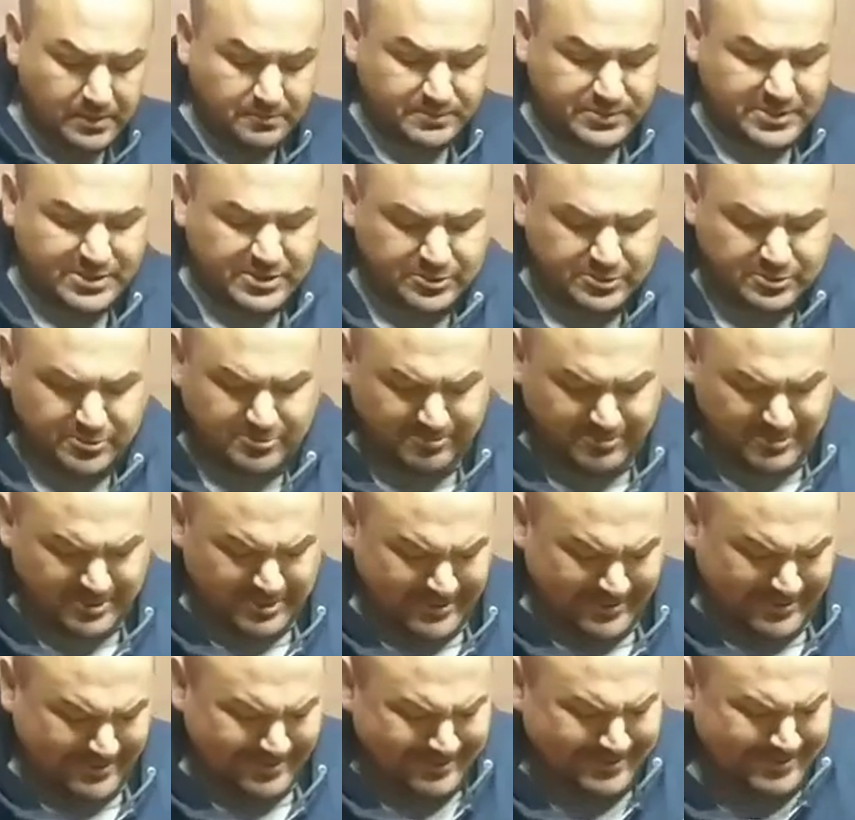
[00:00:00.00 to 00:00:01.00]
So
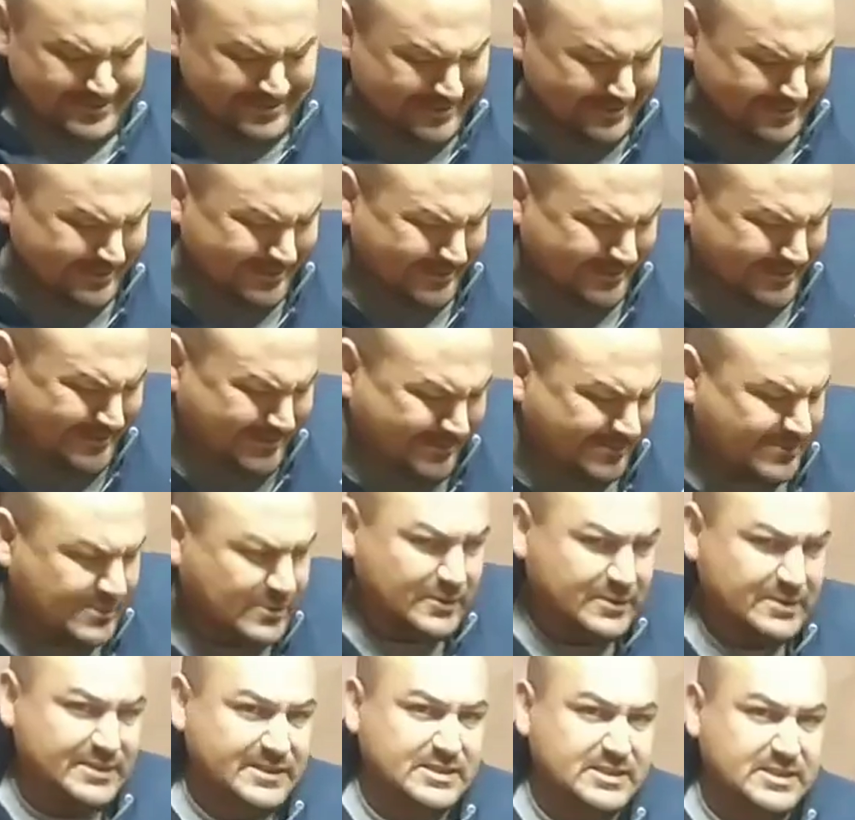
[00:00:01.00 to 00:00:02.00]
like
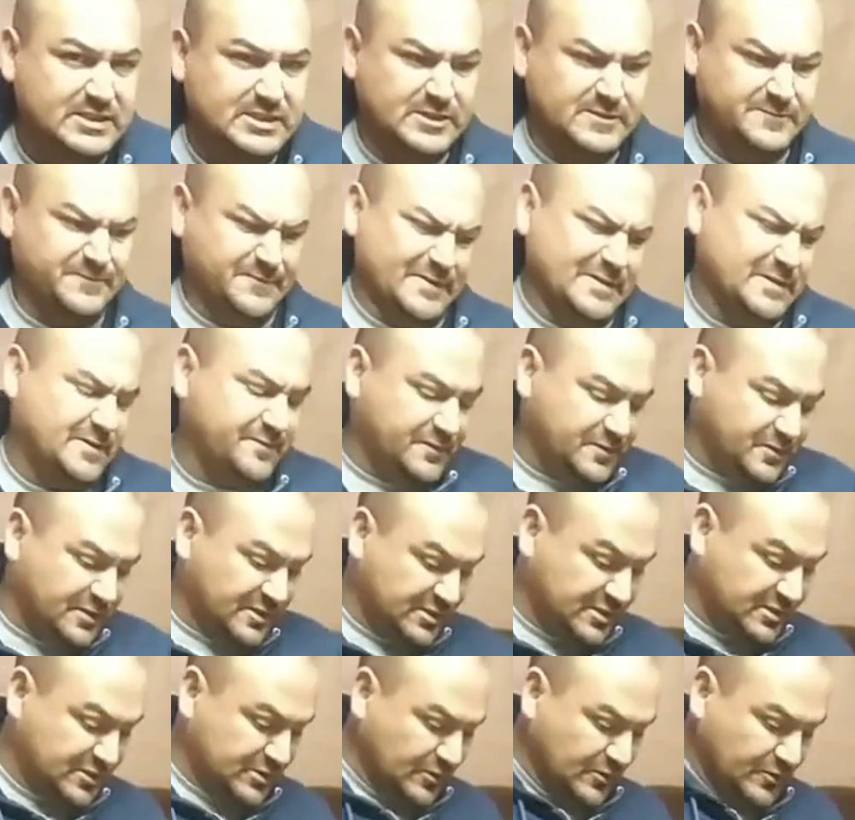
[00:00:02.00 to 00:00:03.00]
all this stuff after
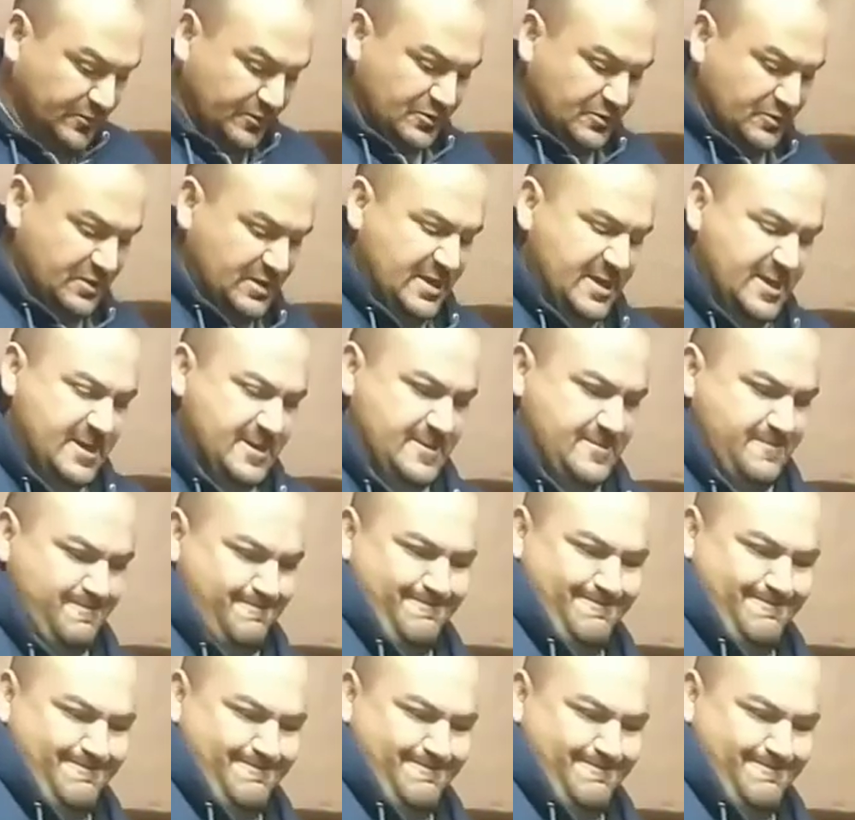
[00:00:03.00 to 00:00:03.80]
it's sewn, you can't.